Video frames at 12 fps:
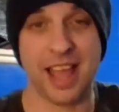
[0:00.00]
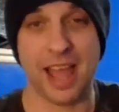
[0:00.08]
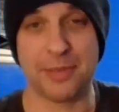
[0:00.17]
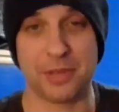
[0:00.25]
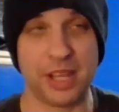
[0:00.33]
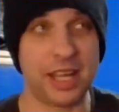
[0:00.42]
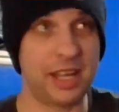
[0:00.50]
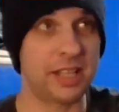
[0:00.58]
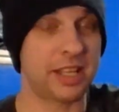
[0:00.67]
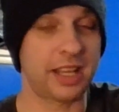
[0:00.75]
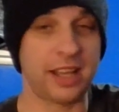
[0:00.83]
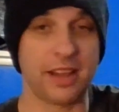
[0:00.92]
absolutely
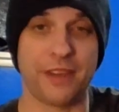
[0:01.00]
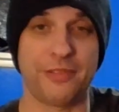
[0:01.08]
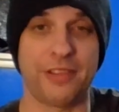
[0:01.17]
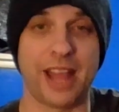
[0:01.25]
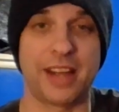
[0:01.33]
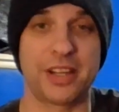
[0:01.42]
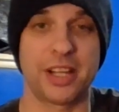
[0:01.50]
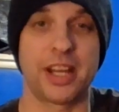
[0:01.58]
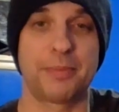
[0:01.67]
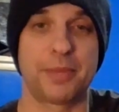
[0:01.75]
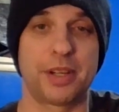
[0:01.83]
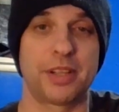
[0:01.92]
hideous. I think I got a flashlight
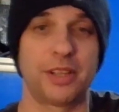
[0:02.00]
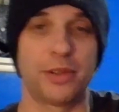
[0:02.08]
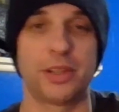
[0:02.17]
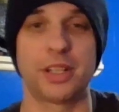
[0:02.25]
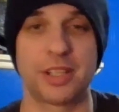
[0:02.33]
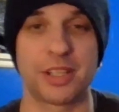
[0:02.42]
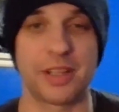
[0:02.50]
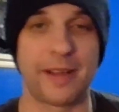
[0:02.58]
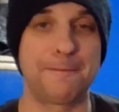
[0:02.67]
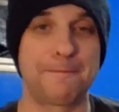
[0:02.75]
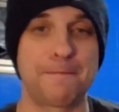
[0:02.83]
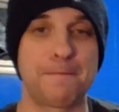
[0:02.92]
up there too that's
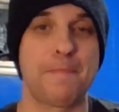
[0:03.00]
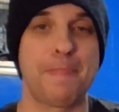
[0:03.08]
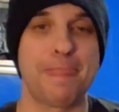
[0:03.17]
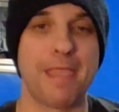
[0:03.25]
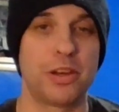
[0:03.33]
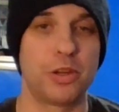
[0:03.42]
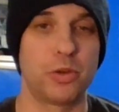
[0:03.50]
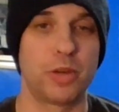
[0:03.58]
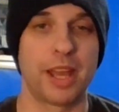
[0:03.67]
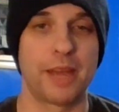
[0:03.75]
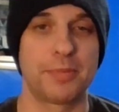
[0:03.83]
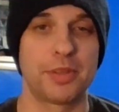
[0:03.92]

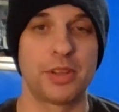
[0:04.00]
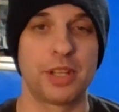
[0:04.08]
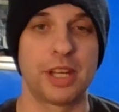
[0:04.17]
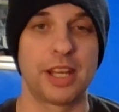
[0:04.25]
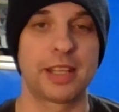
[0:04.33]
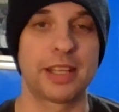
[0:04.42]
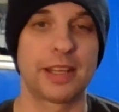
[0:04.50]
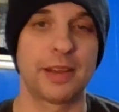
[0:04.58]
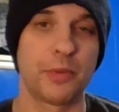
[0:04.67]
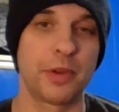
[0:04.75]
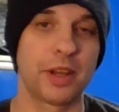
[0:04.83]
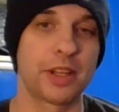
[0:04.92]
doing absolutely nothing.
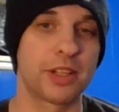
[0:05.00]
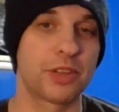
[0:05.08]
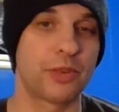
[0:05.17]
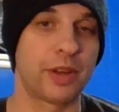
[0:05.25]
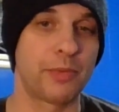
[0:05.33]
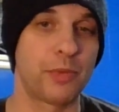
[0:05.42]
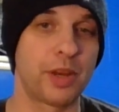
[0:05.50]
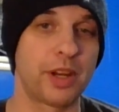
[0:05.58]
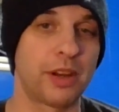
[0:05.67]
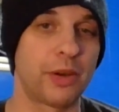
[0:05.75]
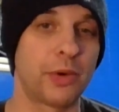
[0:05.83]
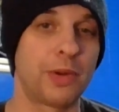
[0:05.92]
We got this great
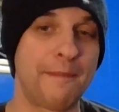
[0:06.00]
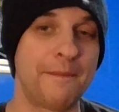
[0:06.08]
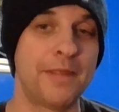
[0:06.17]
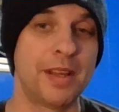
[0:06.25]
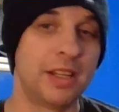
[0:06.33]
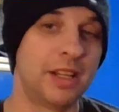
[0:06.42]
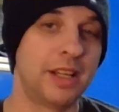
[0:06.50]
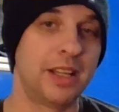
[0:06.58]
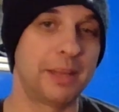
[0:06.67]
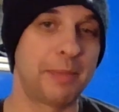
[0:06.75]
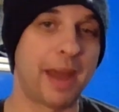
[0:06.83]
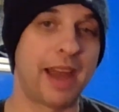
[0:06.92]
window
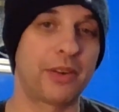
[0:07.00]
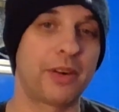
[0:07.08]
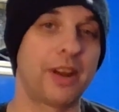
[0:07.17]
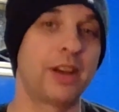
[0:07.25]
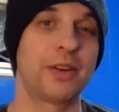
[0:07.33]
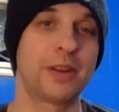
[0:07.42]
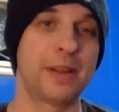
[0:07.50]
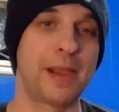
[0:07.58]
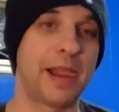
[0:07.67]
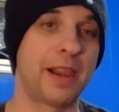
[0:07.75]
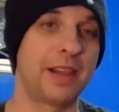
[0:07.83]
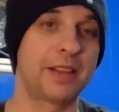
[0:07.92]
in the background,
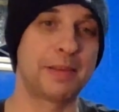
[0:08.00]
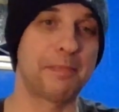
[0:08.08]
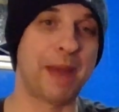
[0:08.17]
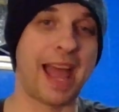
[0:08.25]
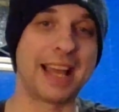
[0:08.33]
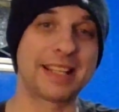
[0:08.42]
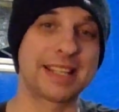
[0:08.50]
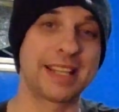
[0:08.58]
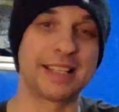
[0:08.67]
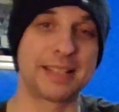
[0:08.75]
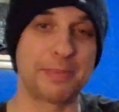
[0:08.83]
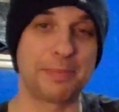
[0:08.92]
some
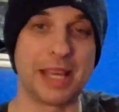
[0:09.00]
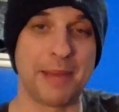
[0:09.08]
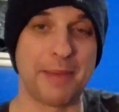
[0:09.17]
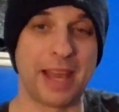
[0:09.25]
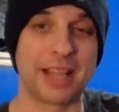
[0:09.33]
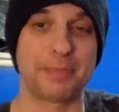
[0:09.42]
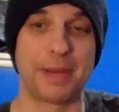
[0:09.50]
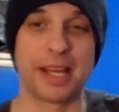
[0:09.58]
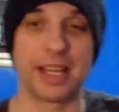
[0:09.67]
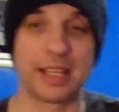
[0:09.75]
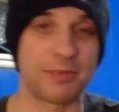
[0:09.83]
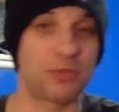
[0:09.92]
baskets, a BMX
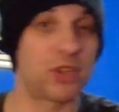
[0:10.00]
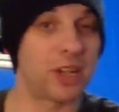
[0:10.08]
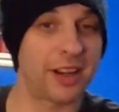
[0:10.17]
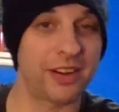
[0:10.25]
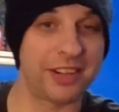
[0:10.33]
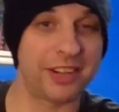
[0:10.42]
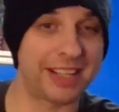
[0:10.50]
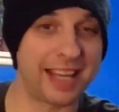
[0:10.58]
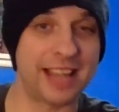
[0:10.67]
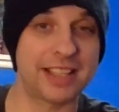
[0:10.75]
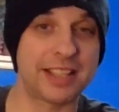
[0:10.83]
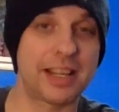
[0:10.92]
bike, some junk on the
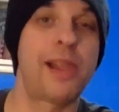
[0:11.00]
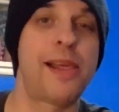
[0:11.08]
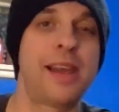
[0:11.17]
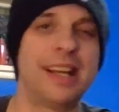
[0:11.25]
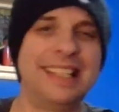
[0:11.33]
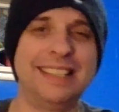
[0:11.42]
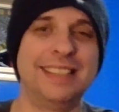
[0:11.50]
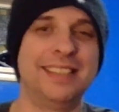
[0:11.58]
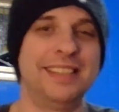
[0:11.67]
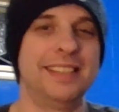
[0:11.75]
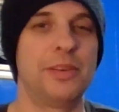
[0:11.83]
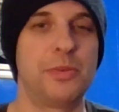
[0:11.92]
desk.
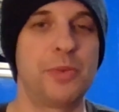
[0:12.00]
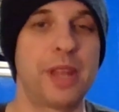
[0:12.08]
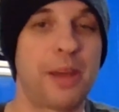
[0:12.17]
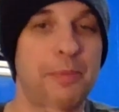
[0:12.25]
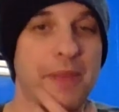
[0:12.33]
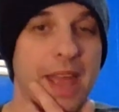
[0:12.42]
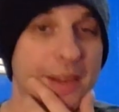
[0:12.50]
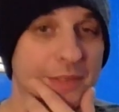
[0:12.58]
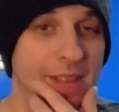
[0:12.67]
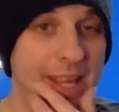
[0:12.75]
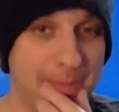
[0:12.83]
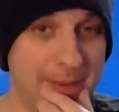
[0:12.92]
It would really help to have
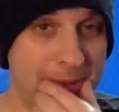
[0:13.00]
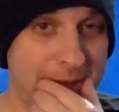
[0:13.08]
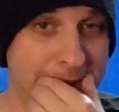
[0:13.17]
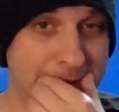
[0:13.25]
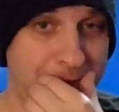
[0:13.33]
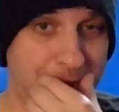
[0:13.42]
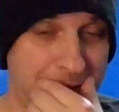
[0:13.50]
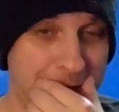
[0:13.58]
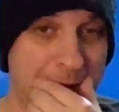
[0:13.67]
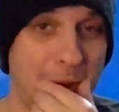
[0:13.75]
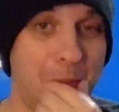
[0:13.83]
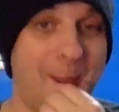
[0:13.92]
like maybe
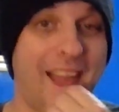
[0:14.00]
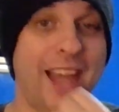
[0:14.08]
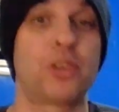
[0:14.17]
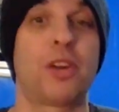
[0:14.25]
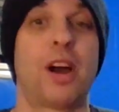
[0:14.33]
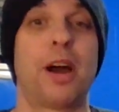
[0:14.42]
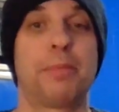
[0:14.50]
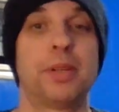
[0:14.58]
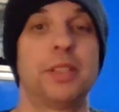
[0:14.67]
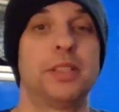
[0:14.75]
backdrop,